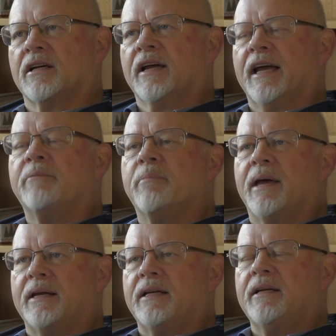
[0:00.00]
And
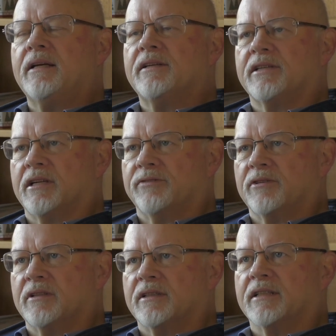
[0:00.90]
many
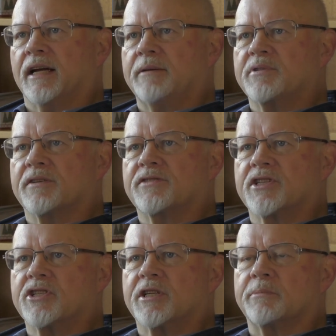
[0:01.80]
different types of
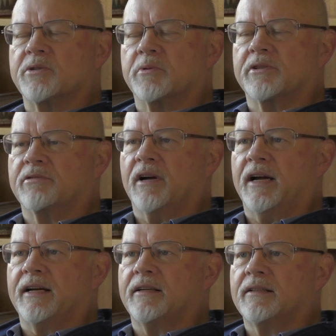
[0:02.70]
systems were
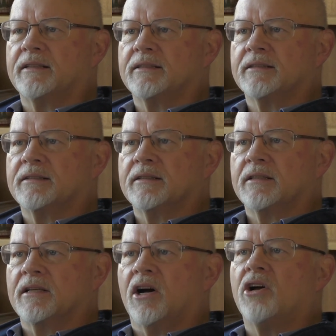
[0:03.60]
tried.
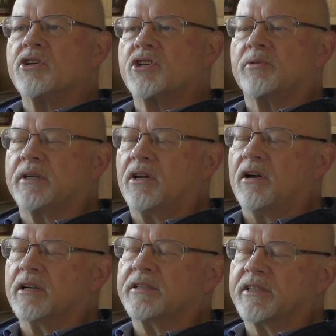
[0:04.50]
Also
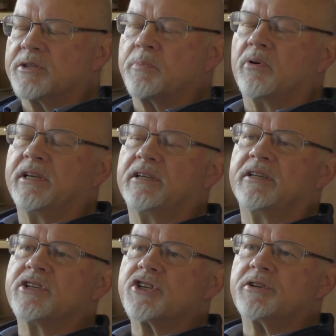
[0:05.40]
along at this point in
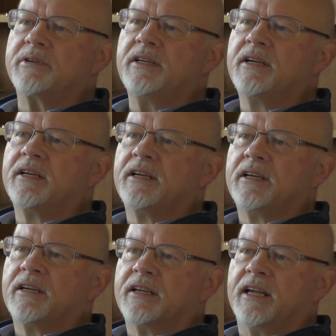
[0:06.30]
history
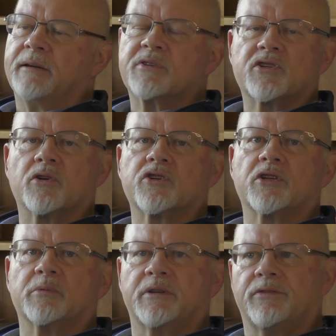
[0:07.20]
came
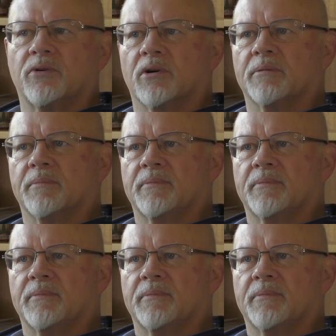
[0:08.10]
social reform.